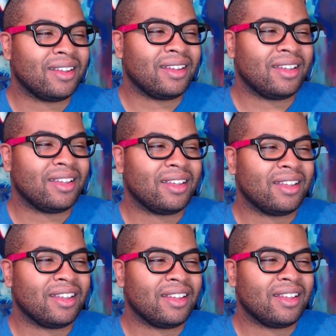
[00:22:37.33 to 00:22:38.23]

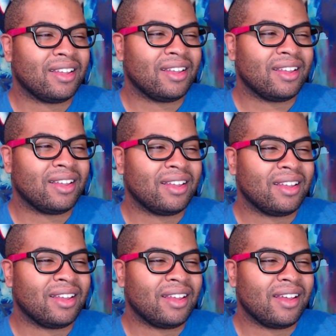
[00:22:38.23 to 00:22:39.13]
Nobody speaks.